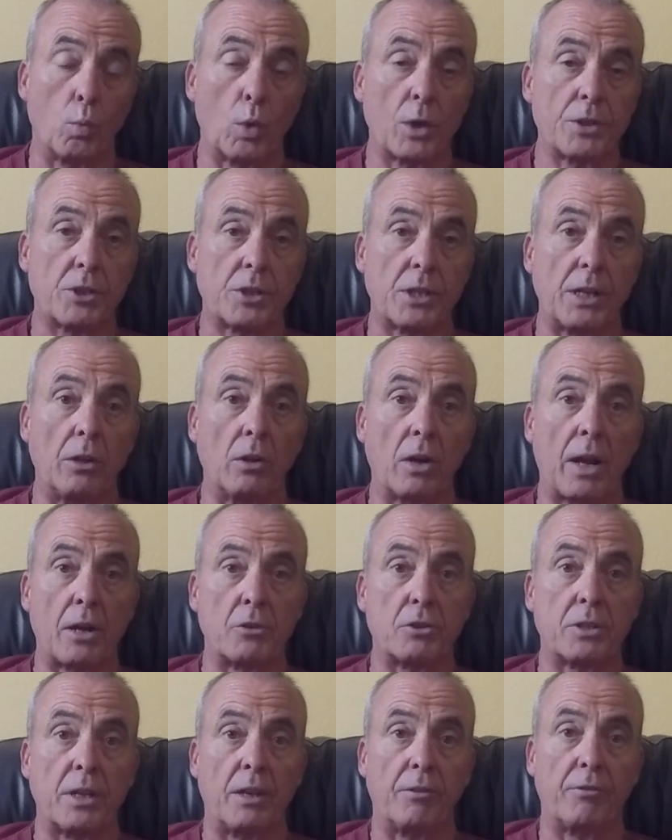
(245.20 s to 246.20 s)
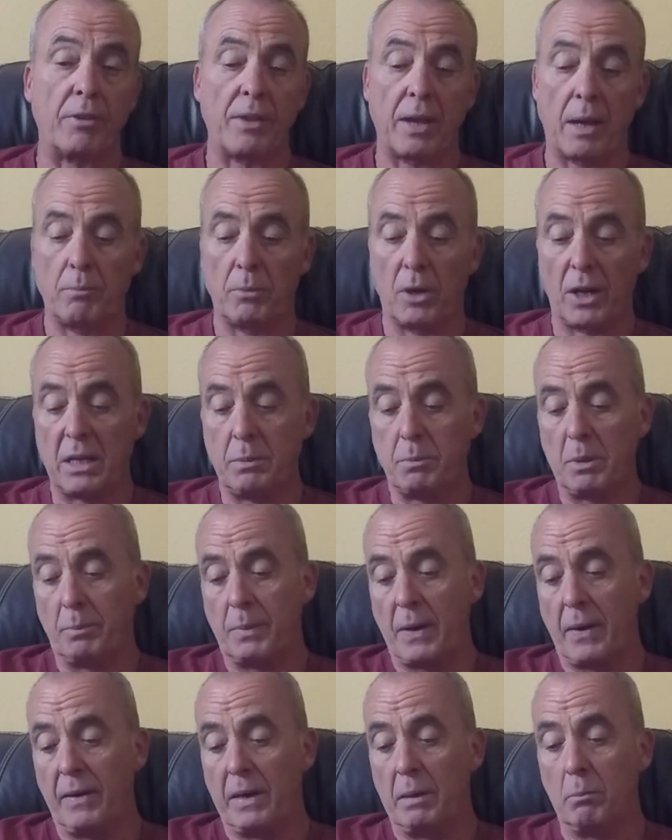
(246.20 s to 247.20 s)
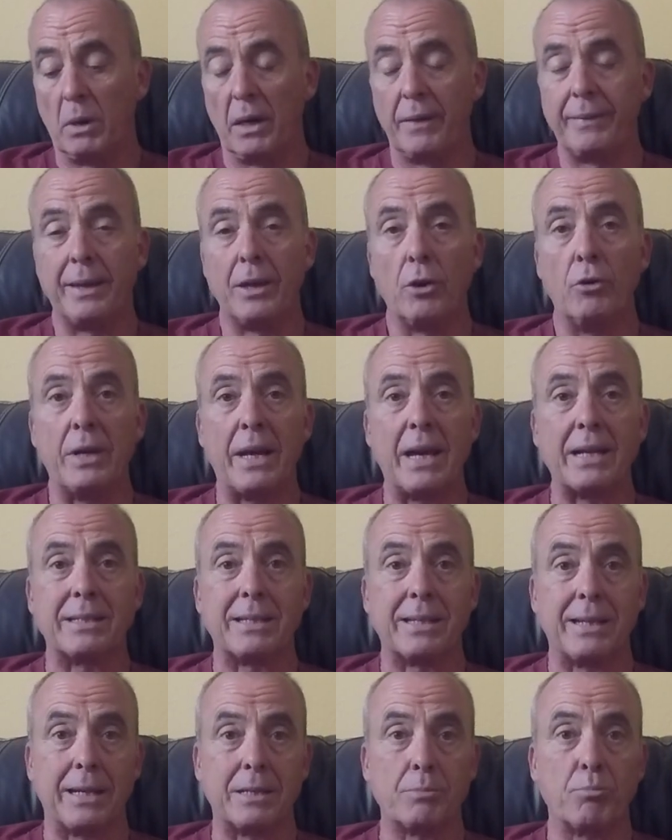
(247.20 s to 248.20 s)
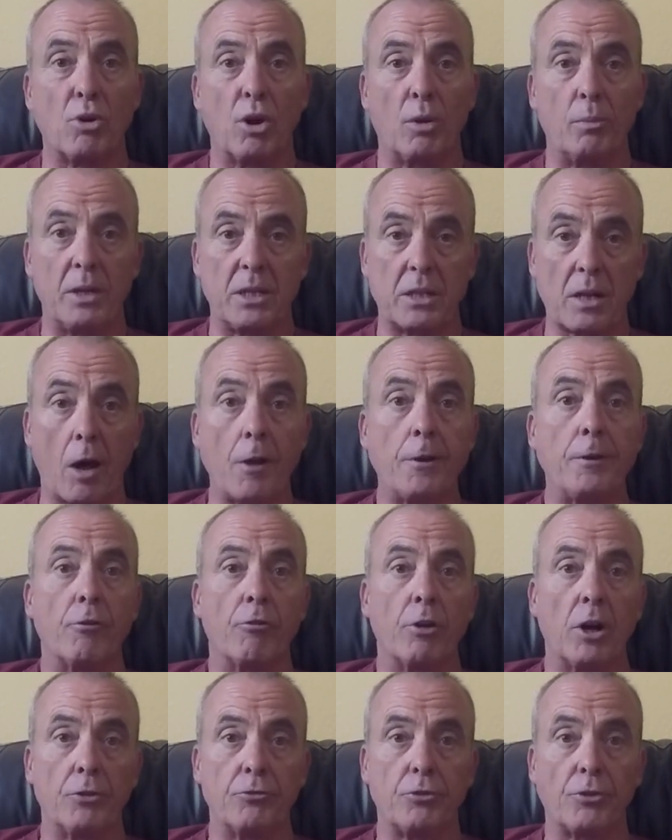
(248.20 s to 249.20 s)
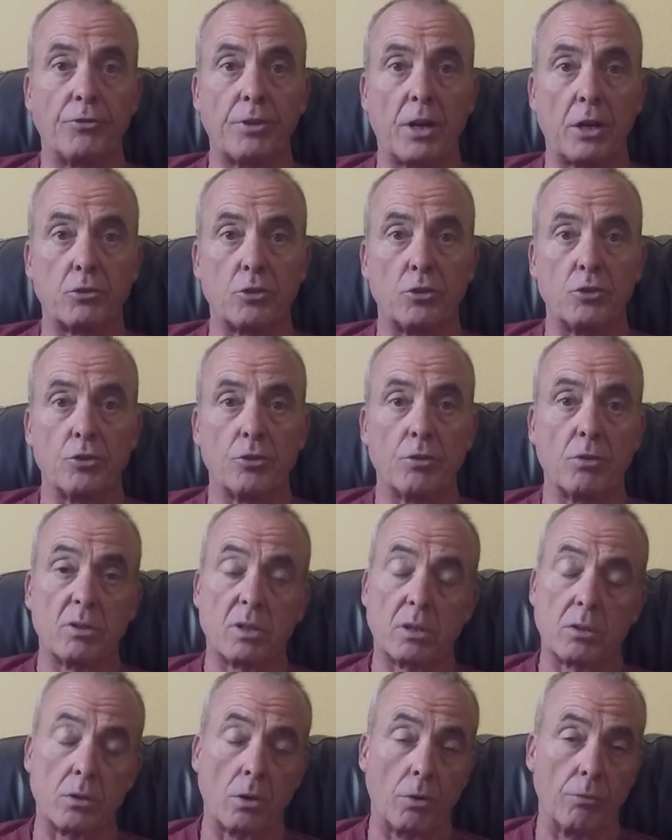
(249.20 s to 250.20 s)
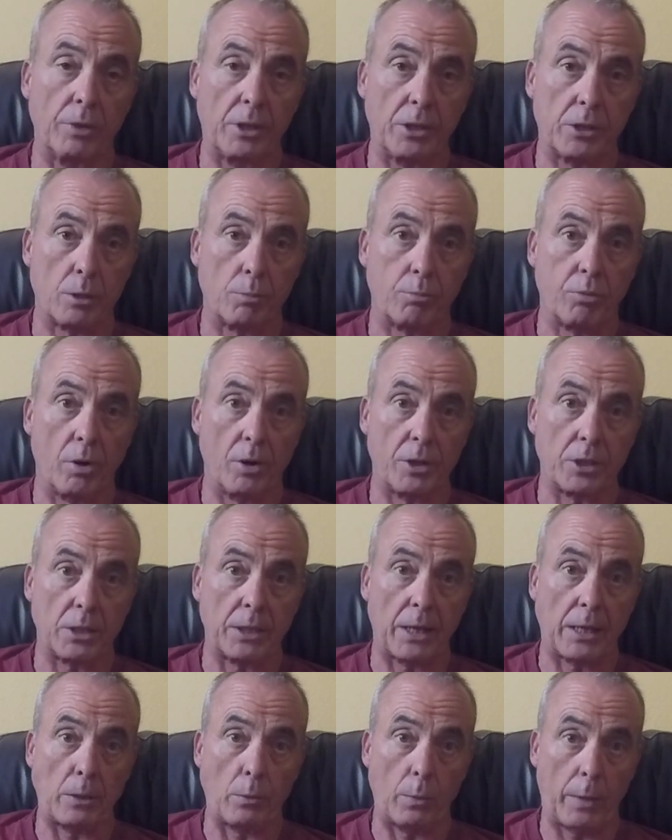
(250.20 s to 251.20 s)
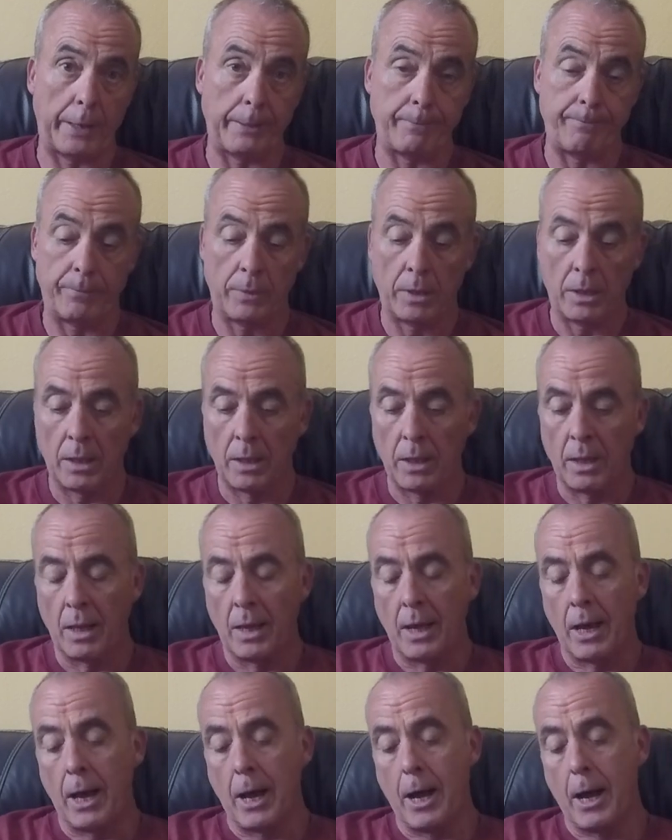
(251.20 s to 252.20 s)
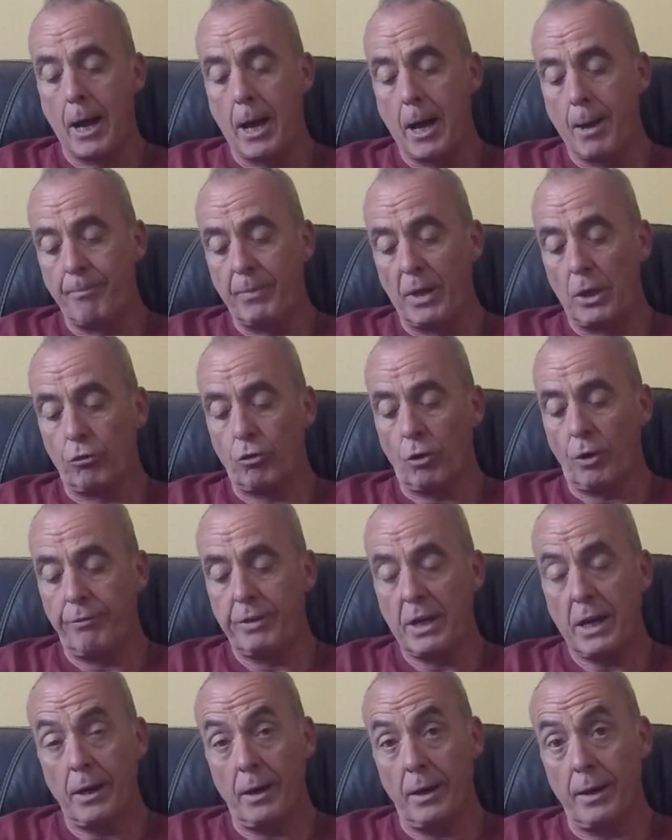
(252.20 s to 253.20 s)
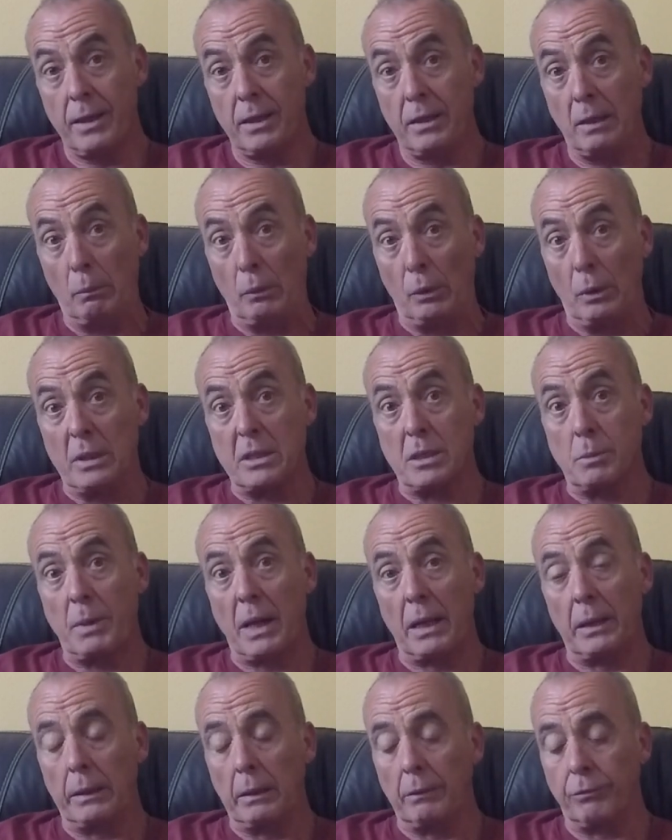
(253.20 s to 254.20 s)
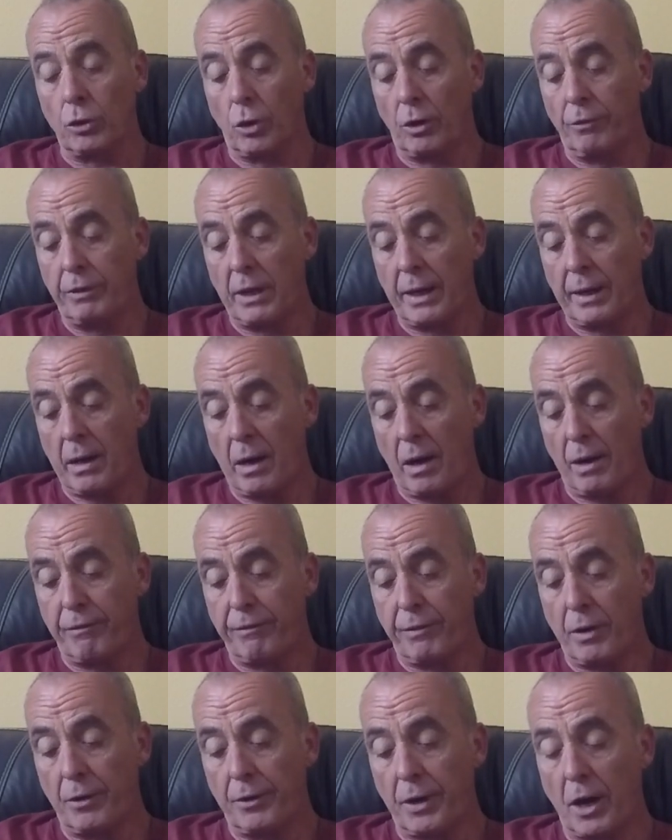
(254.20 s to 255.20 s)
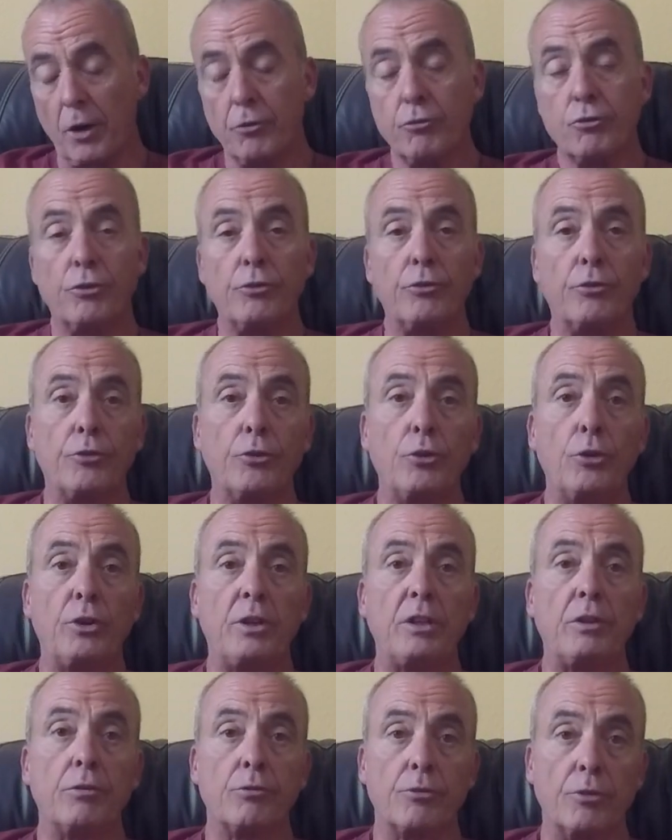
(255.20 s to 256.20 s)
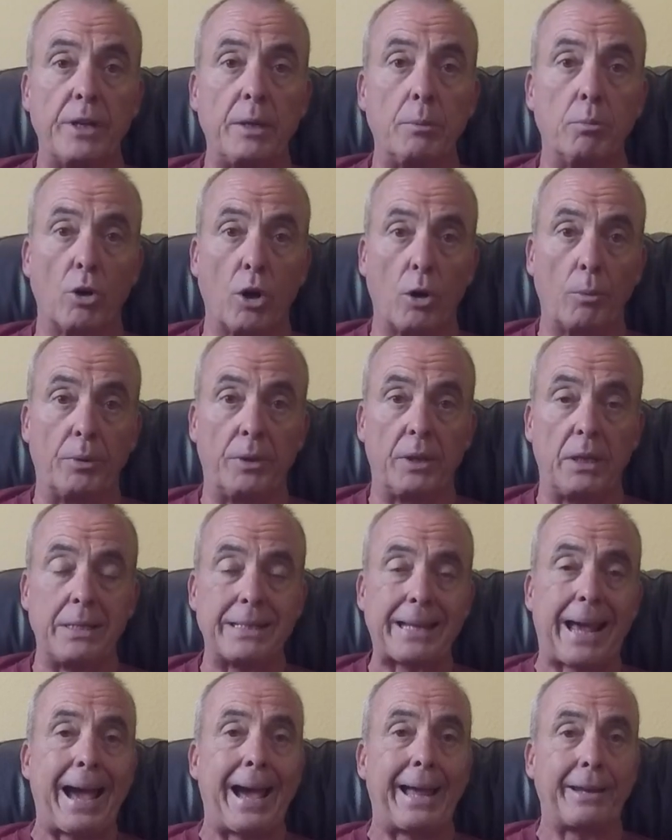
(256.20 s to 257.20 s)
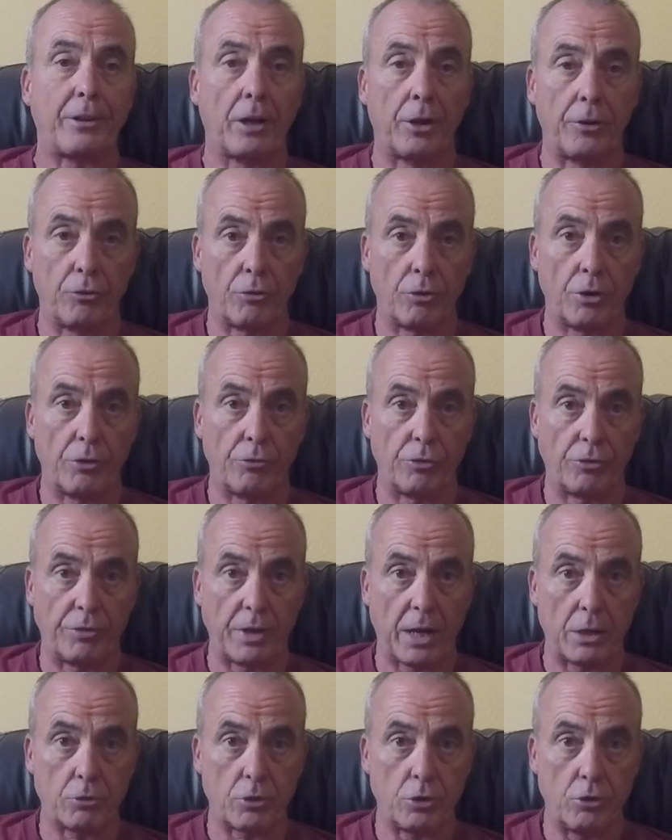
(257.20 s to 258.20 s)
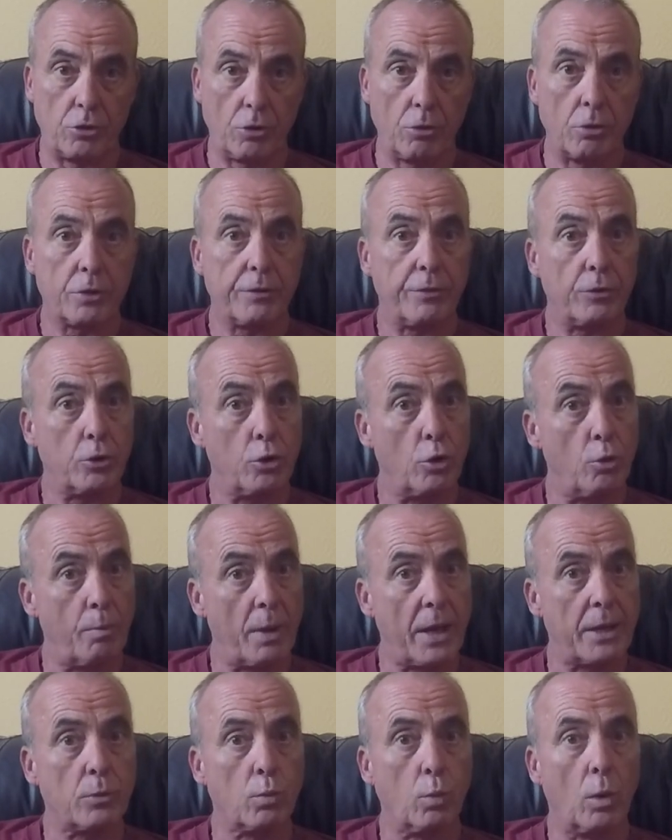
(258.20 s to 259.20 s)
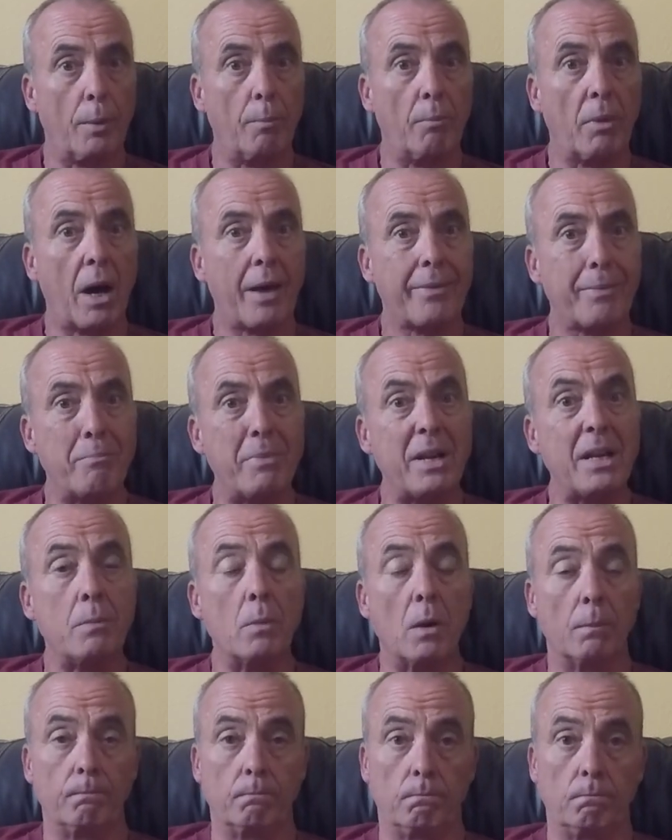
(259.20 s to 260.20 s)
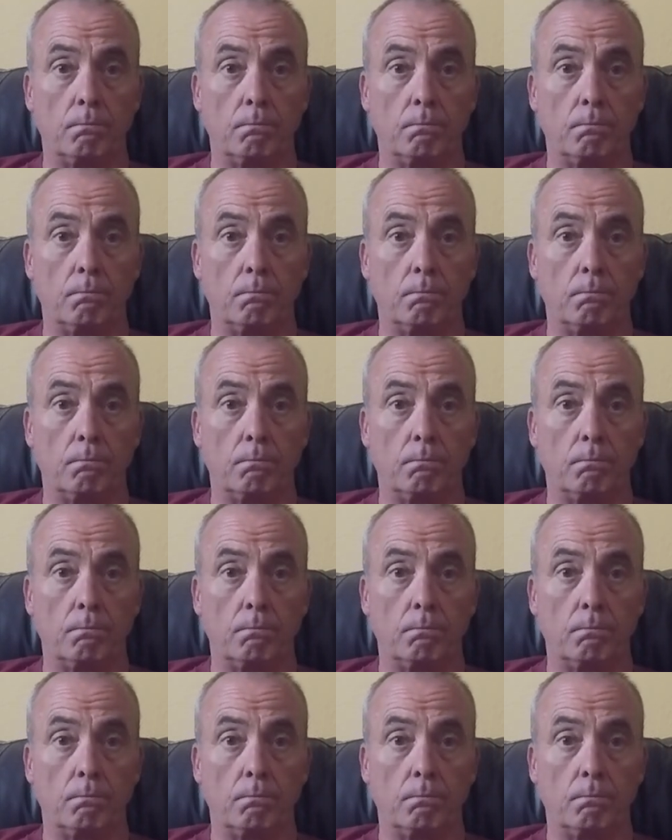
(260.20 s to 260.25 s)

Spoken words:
one single house there for that money, but bearing in mind they only had 6 properties under €100,000, that's not really surprising. In Torrevieja, in the municipality of Torrevieja, I found 133 properties at under €100,000 for 2 beds, 1 bath minimum.